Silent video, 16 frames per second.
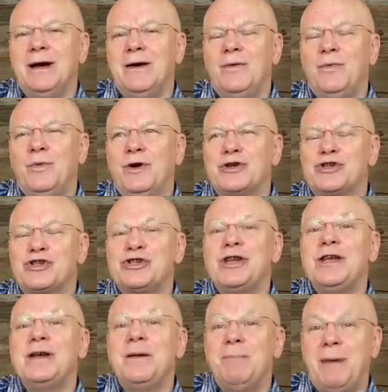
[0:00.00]
where
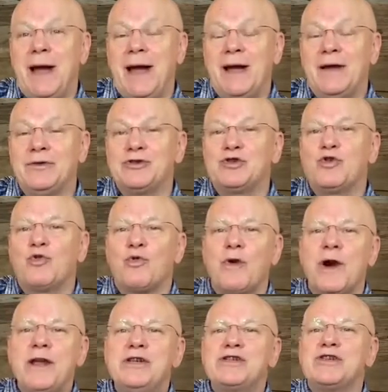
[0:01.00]
sin abounds,
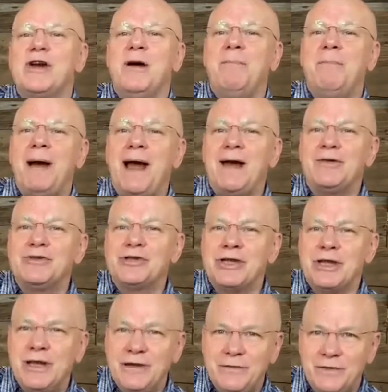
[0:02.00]
grace abounds
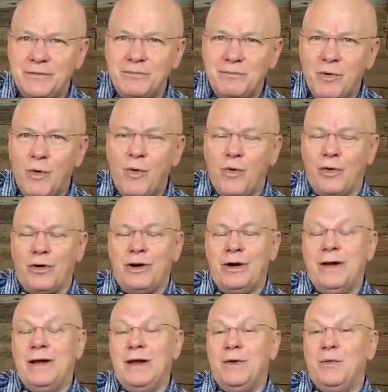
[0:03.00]
even more.
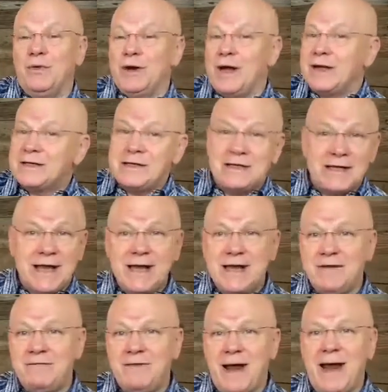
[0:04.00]
We're not to take
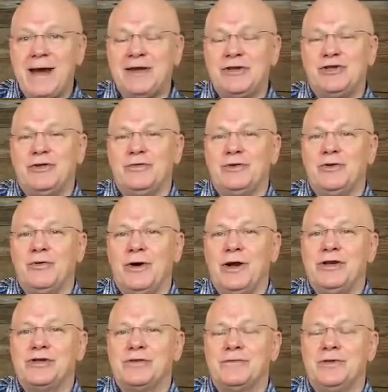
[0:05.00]
advantage of the
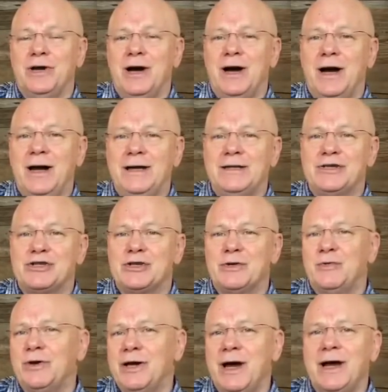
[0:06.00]
grace of God and say,
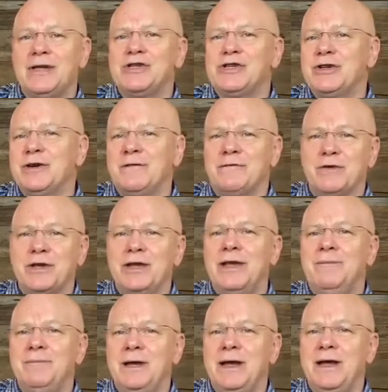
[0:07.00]
well, God's going to
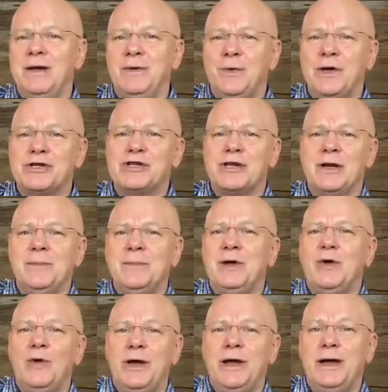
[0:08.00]
forgive me anyway, so let me
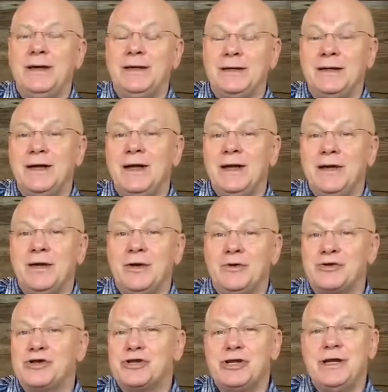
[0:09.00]
go ahead and go
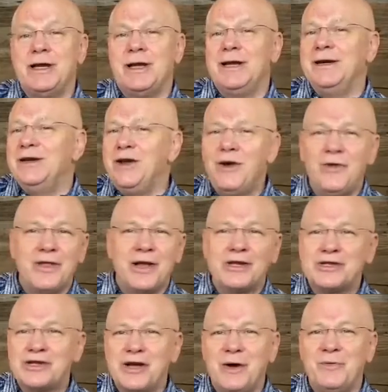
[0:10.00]
sin. No,
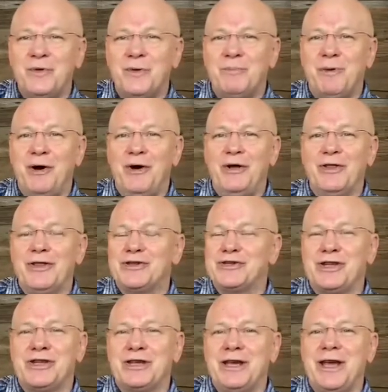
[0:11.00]
that's not
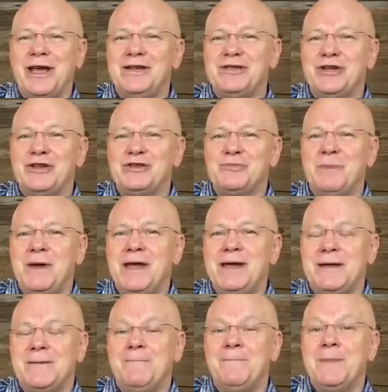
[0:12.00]
the case that he's
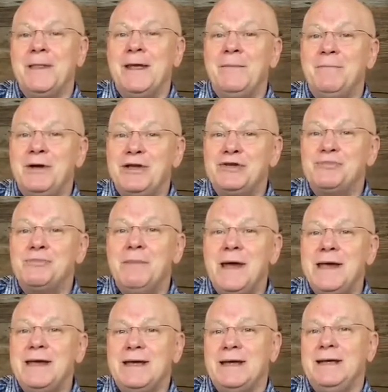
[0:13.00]
making. But he's
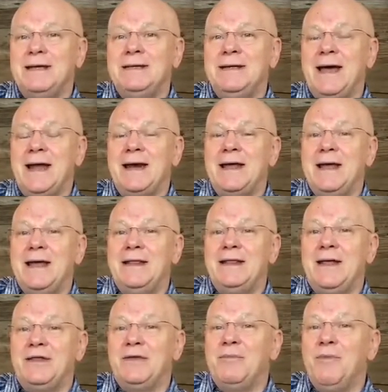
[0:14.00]
making that
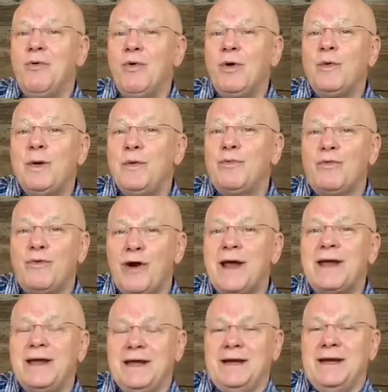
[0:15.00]
the more we
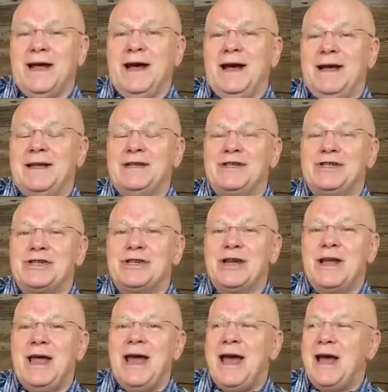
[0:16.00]
recognize
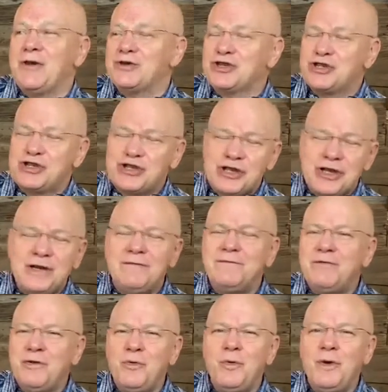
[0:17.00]
how
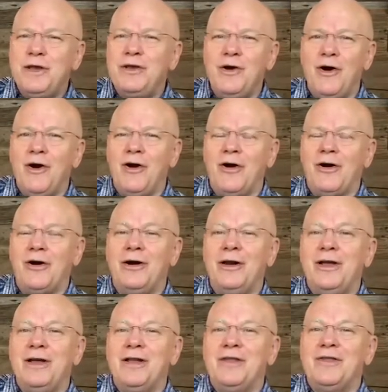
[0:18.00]
sinful we are,
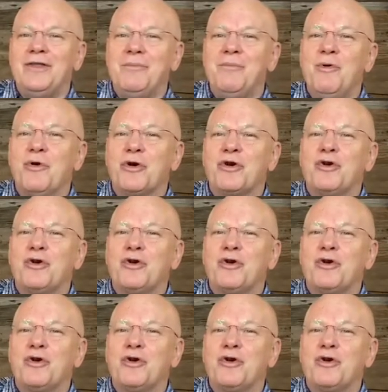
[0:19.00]
the more